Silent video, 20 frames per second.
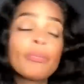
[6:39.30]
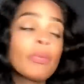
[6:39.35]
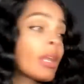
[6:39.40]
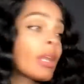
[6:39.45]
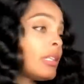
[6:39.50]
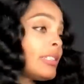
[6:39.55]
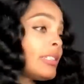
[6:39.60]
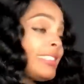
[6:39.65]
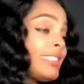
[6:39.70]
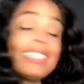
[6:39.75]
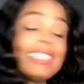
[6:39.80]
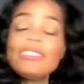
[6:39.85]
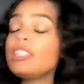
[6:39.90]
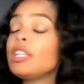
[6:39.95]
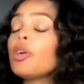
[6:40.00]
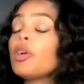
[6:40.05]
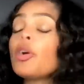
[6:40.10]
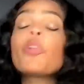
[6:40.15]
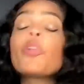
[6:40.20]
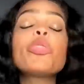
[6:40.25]

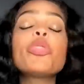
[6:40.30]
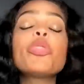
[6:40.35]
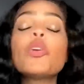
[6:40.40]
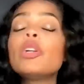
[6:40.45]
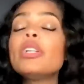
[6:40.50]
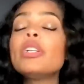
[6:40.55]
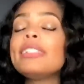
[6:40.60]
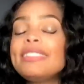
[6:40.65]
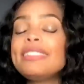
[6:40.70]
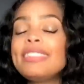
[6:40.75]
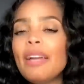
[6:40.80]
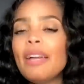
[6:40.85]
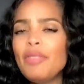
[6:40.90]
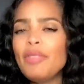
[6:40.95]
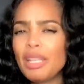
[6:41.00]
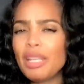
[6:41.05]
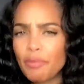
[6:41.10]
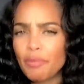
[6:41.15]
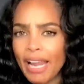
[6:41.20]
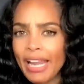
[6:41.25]
60 or 30
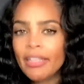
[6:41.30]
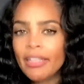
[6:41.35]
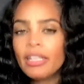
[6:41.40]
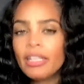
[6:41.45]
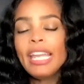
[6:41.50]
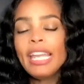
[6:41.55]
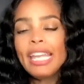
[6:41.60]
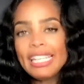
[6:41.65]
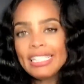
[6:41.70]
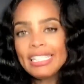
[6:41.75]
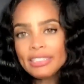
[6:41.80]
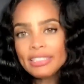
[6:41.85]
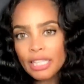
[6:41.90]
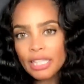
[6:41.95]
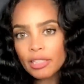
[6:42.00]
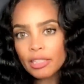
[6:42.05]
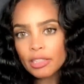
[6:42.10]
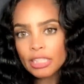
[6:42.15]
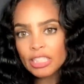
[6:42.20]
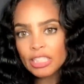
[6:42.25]
70, right? He's
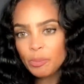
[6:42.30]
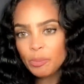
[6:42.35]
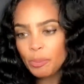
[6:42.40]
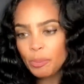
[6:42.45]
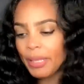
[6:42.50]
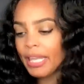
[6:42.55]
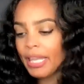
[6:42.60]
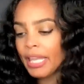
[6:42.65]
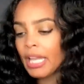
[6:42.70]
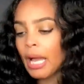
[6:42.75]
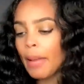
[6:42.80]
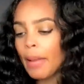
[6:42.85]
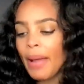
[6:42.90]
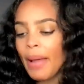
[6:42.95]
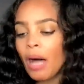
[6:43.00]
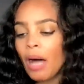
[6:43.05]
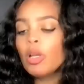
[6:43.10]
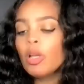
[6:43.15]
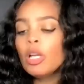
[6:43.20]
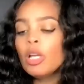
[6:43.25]
literally speaking
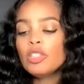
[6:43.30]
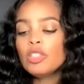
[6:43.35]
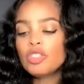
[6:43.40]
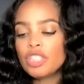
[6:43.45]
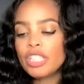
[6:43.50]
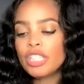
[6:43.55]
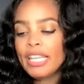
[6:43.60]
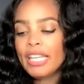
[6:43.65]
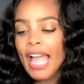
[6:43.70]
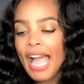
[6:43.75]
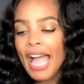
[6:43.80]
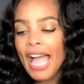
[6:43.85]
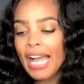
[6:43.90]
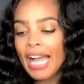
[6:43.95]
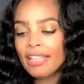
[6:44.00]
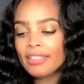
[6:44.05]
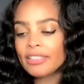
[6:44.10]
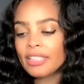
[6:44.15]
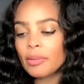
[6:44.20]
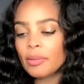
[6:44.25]
about she
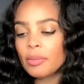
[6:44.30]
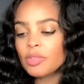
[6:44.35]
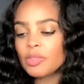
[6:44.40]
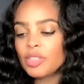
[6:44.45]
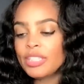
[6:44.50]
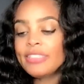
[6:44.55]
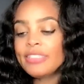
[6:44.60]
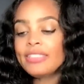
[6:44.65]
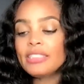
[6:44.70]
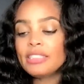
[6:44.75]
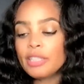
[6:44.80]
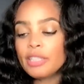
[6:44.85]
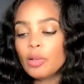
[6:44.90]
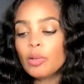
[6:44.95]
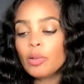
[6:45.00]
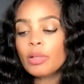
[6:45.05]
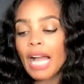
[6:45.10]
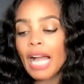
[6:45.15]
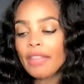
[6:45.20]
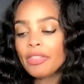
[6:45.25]
has them, she's
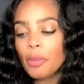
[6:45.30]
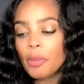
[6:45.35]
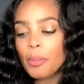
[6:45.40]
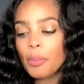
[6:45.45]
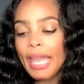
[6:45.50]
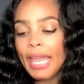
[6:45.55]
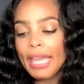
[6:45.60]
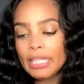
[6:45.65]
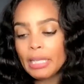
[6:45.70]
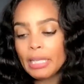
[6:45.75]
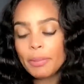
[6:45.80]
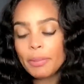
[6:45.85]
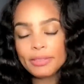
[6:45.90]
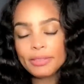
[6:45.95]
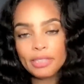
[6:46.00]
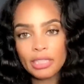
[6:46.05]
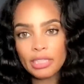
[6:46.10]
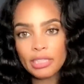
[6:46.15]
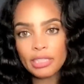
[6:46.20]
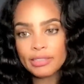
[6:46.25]
still got them 80% of
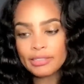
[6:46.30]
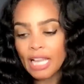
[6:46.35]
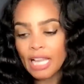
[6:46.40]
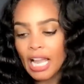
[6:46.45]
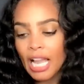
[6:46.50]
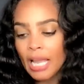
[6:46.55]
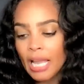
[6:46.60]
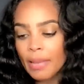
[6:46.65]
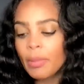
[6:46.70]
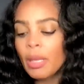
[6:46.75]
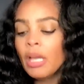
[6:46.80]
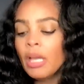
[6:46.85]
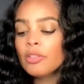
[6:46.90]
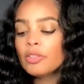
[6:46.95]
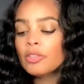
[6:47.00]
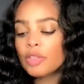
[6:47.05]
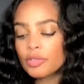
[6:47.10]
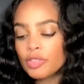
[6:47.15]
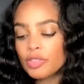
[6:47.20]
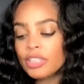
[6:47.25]
the time.
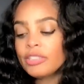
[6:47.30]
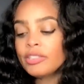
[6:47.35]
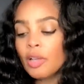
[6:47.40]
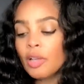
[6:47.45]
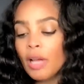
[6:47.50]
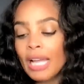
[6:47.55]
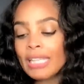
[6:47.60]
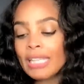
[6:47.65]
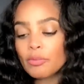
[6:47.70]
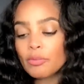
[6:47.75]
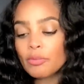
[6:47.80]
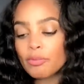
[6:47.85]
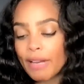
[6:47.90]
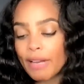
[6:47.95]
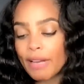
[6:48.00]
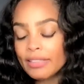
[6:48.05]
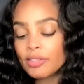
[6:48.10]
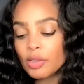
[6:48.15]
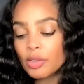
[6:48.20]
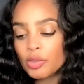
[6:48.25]
So she still has to
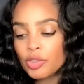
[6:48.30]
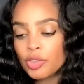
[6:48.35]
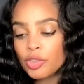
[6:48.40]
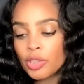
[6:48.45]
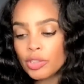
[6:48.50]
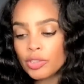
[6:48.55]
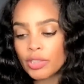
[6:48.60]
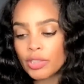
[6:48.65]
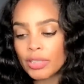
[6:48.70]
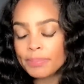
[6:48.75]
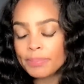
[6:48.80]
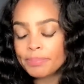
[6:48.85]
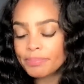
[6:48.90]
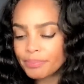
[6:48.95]
raise those children.